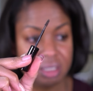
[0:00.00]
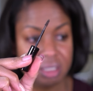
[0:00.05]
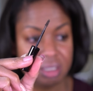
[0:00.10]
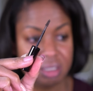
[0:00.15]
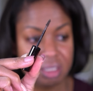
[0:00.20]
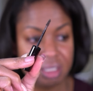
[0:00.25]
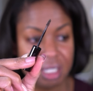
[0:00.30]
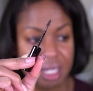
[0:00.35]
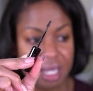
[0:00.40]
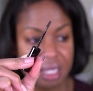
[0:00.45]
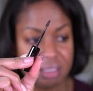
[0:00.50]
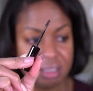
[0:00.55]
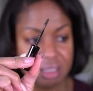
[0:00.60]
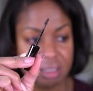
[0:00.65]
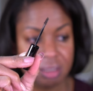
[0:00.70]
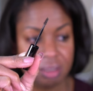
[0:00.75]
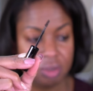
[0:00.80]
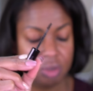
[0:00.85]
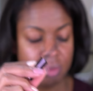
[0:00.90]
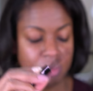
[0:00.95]
since it has
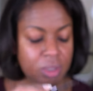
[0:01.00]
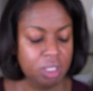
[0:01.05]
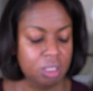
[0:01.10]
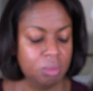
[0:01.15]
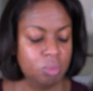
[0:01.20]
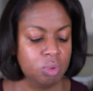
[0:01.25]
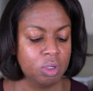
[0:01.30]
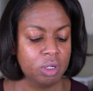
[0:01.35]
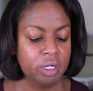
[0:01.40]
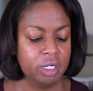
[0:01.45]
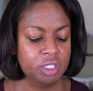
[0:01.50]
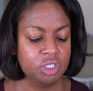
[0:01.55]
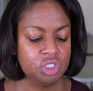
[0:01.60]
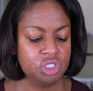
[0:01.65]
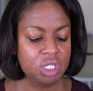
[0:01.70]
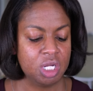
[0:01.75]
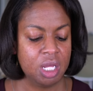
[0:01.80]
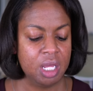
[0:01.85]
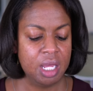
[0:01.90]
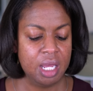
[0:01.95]
this little bitty
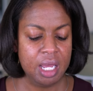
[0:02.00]
brush,